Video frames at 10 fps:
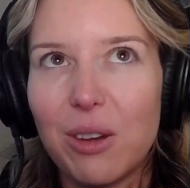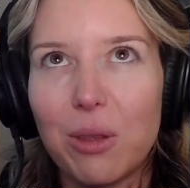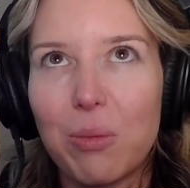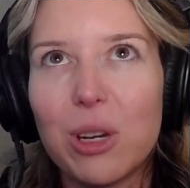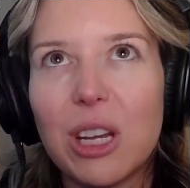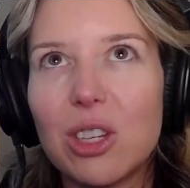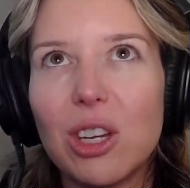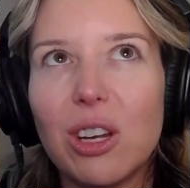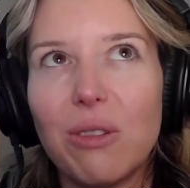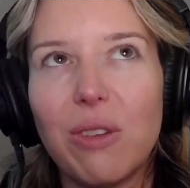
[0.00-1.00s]

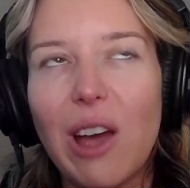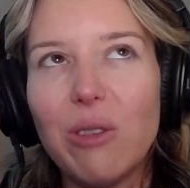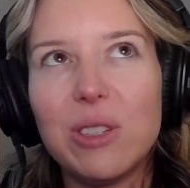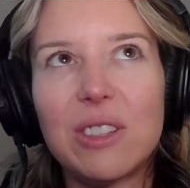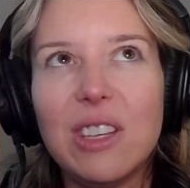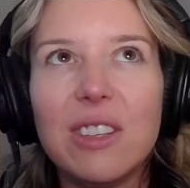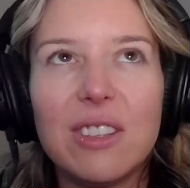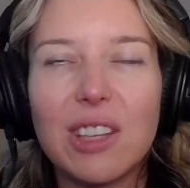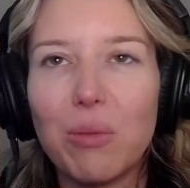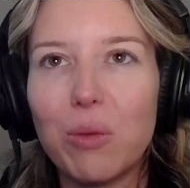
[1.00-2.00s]
prediction of how
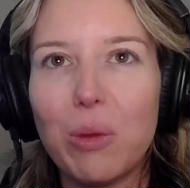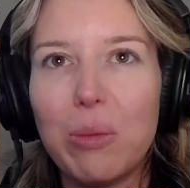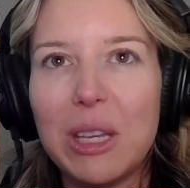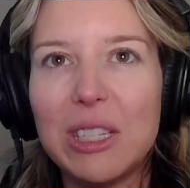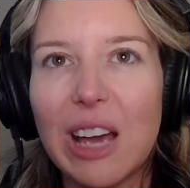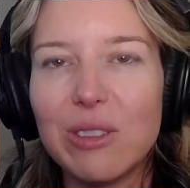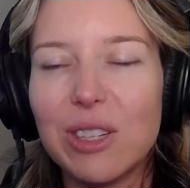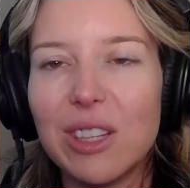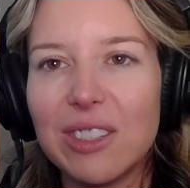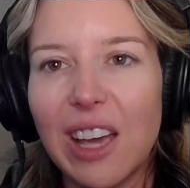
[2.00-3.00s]
diseased someone will be down
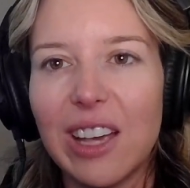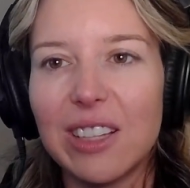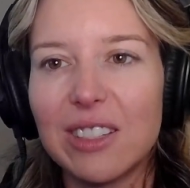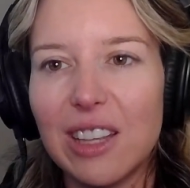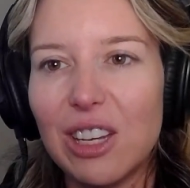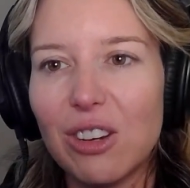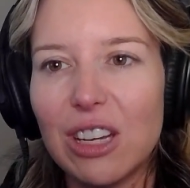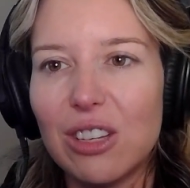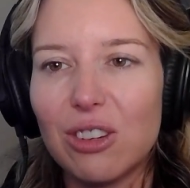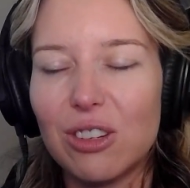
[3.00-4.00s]
to the science, and then you're
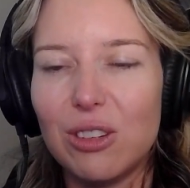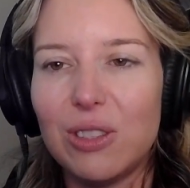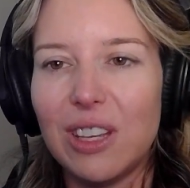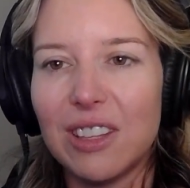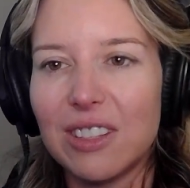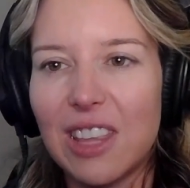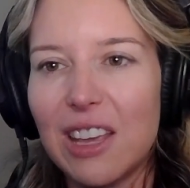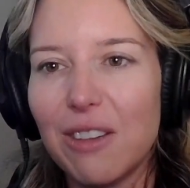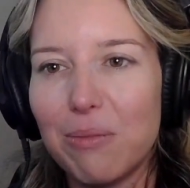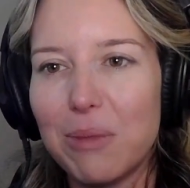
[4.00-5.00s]
introducing this
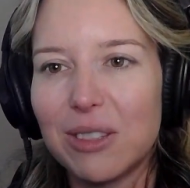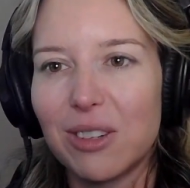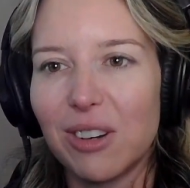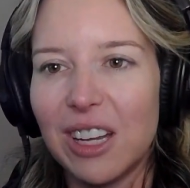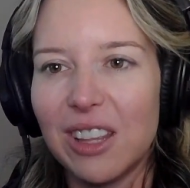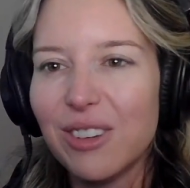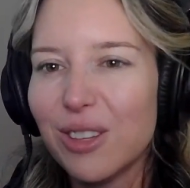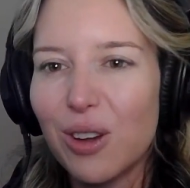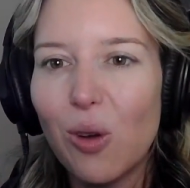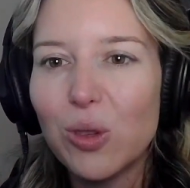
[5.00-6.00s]
thing of mystery. There's
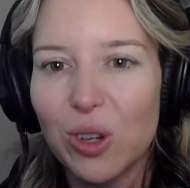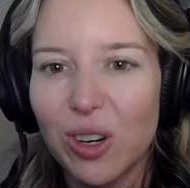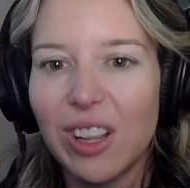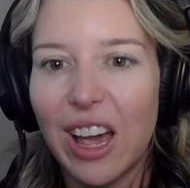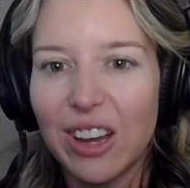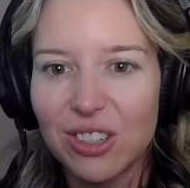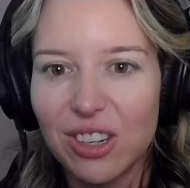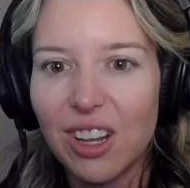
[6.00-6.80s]
a culture clash